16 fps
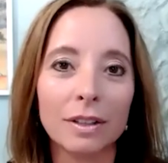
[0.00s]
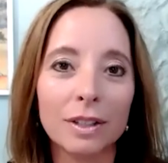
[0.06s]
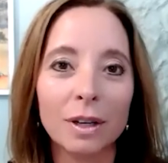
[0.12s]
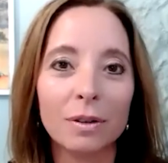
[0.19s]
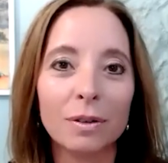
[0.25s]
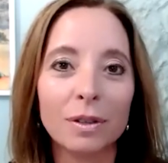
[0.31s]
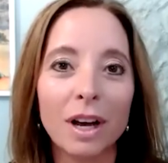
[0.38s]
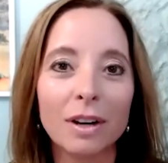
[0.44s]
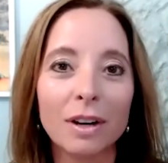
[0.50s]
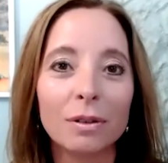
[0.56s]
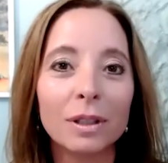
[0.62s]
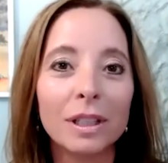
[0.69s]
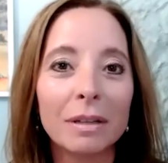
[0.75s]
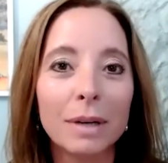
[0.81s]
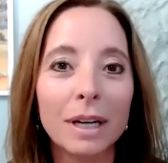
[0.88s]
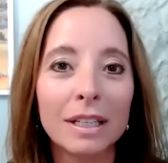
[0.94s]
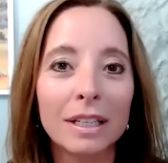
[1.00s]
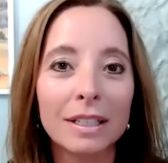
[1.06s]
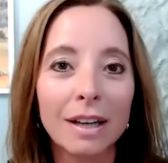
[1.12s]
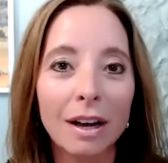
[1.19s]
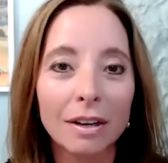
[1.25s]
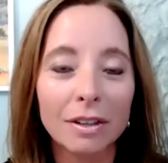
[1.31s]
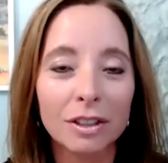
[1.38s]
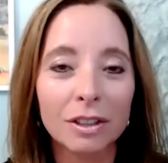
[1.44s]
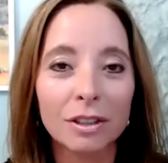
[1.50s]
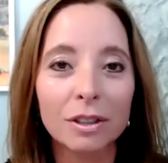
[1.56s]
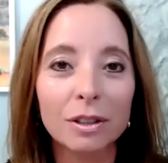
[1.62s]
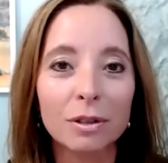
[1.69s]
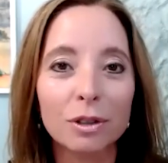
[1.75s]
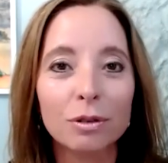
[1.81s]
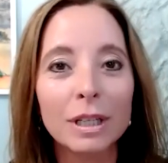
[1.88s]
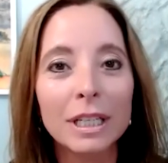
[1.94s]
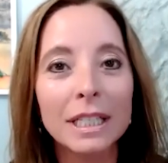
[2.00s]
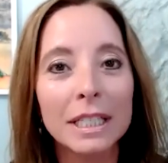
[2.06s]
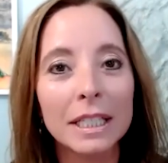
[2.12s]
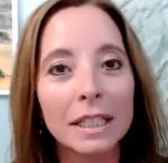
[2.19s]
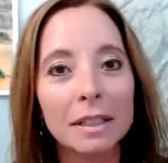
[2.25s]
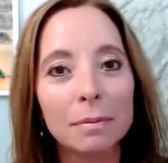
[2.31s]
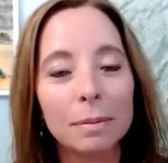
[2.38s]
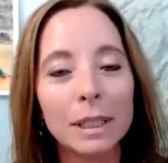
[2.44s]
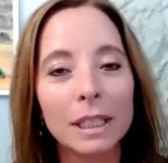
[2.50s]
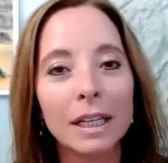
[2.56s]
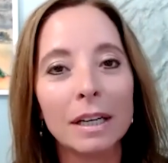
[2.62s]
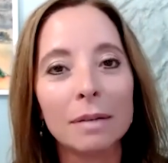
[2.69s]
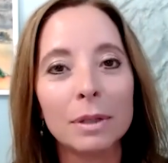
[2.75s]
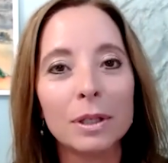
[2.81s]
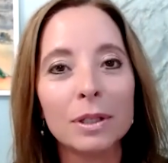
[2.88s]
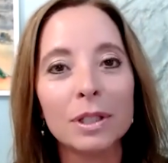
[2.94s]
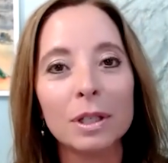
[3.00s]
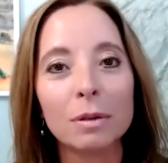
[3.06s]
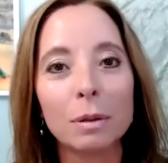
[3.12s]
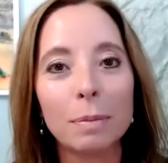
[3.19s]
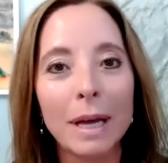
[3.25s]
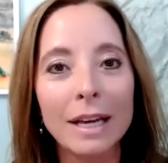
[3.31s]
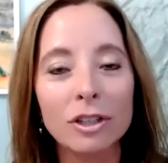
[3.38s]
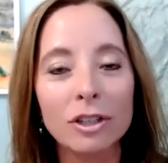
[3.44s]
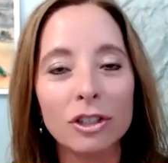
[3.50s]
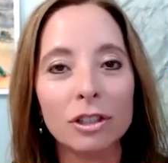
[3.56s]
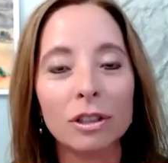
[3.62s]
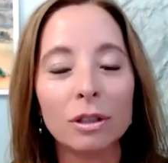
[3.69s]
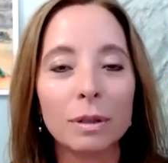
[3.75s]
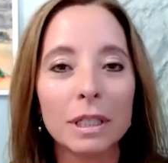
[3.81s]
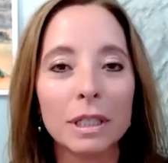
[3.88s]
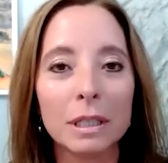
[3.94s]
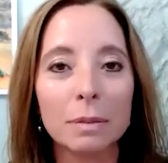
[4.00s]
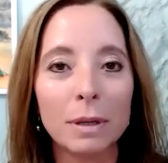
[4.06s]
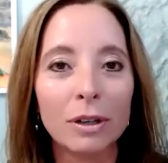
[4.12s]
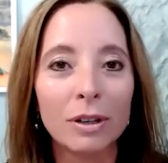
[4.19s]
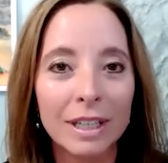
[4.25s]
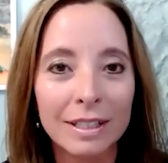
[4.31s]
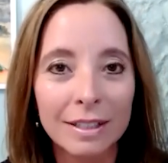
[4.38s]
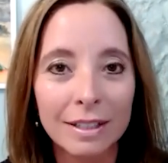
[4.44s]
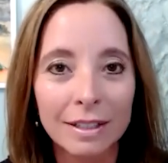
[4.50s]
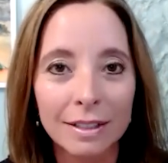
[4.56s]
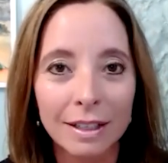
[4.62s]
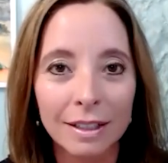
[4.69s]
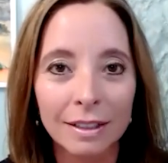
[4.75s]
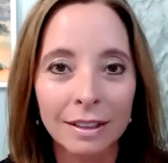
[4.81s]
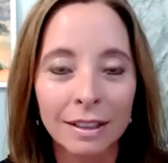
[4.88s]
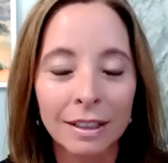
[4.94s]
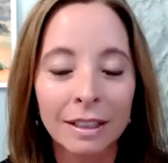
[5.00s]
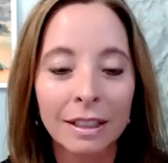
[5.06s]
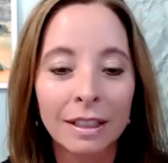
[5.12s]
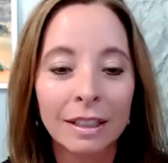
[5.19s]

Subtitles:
So not only am I a doctor who treats it, but I'm also a patient who experiences it.